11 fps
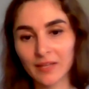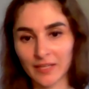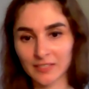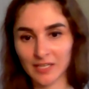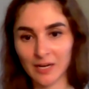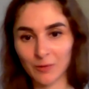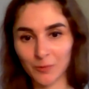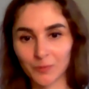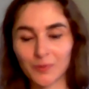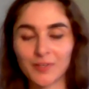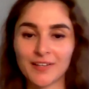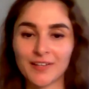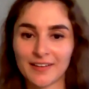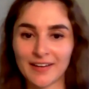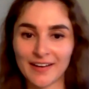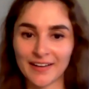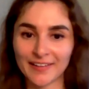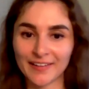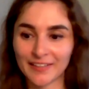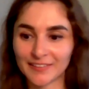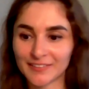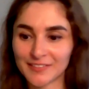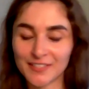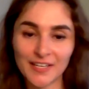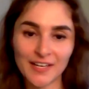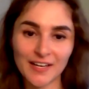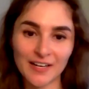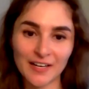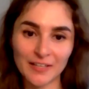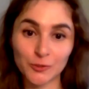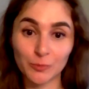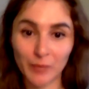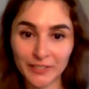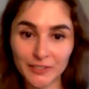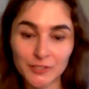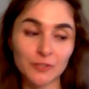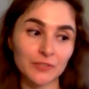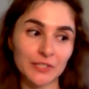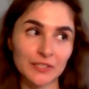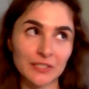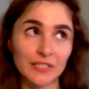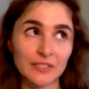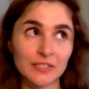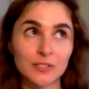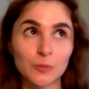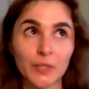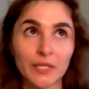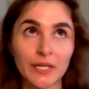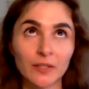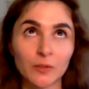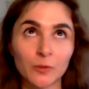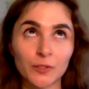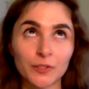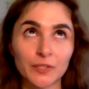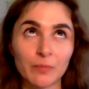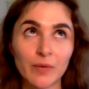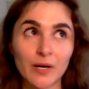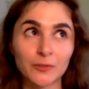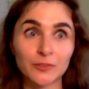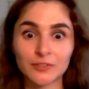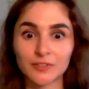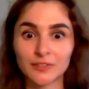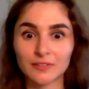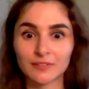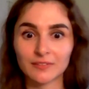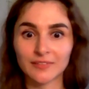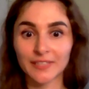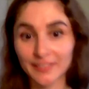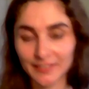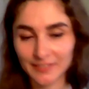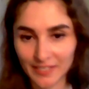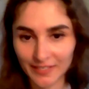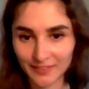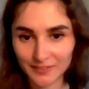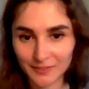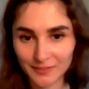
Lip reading: That's how I got to Microsoft, and this is when I learned about data science,